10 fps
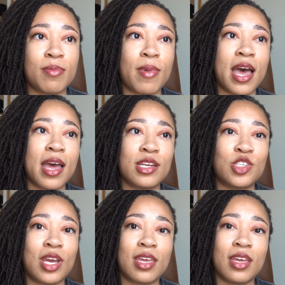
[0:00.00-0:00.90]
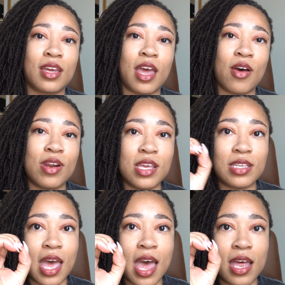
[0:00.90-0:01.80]
my checking account
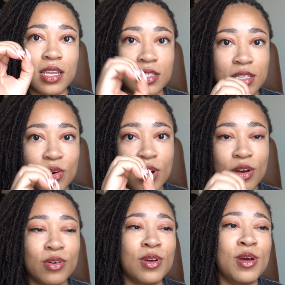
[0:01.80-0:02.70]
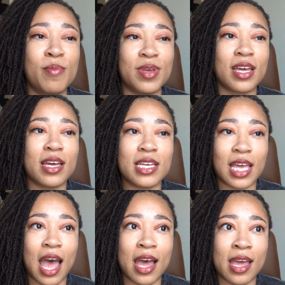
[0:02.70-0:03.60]
is at zero because
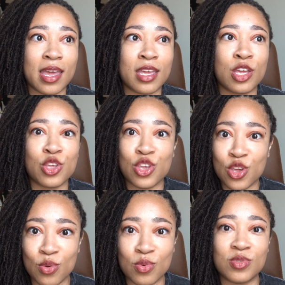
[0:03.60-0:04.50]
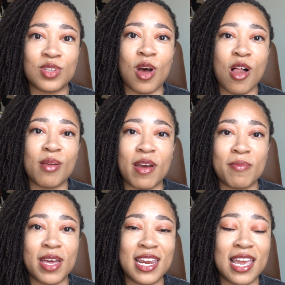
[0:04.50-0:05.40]
I use all of my
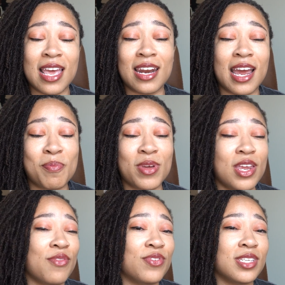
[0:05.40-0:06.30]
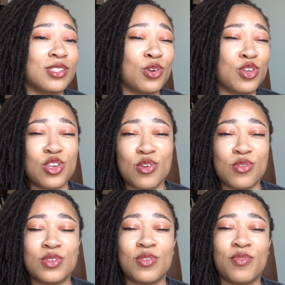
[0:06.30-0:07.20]
money and I put emphasis on
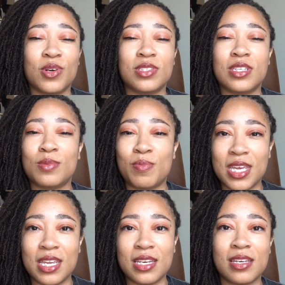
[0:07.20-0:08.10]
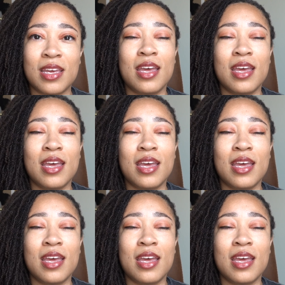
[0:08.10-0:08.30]
use versus spend.